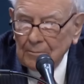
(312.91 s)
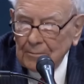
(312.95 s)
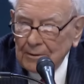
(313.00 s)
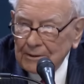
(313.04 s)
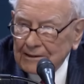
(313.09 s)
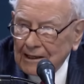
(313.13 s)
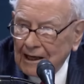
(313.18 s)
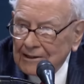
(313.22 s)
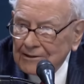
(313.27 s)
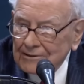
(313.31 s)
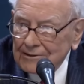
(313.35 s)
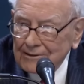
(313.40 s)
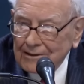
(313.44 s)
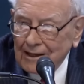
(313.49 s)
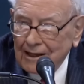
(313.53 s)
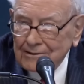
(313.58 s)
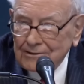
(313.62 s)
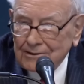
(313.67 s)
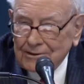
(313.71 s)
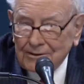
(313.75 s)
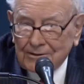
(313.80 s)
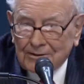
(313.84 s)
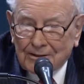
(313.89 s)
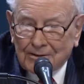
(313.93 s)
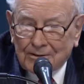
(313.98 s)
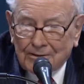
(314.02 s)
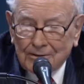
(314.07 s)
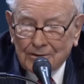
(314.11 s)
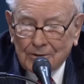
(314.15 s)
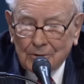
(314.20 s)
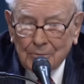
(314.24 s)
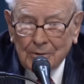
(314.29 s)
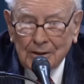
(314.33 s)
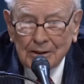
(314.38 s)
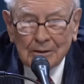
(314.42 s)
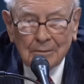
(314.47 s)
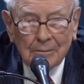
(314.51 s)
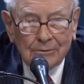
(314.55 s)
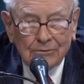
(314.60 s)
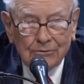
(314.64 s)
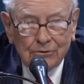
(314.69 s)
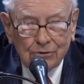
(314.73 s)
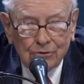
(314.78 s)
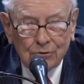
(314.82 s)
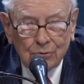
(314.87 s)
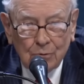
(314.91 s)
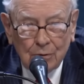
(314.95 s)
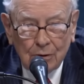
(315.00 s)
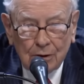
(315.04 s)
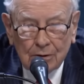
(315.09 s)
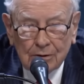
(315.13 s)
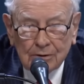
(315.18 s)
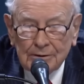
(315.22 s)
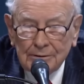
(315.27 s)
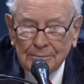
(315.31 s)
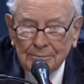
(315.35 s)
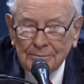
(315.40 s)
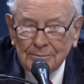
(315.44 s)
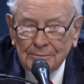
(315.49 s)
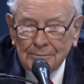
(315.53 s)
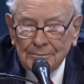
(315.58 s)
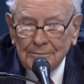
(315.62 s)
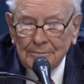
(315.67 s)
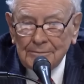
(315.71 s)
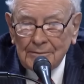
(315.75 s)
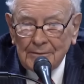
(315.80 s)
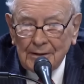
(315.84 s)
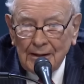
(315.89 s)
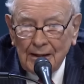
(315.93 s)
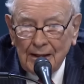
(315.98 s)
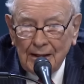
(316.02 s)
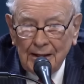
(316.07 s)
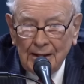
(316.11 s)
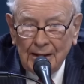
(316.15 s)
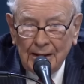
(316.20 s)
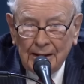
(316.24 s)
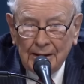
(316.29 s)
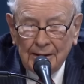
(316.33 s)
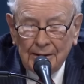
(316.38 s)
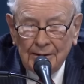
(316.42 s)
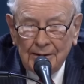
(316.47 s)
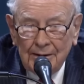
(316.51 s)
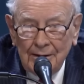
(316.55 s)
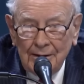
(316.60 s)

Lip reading: But that just isn't the way the business works. And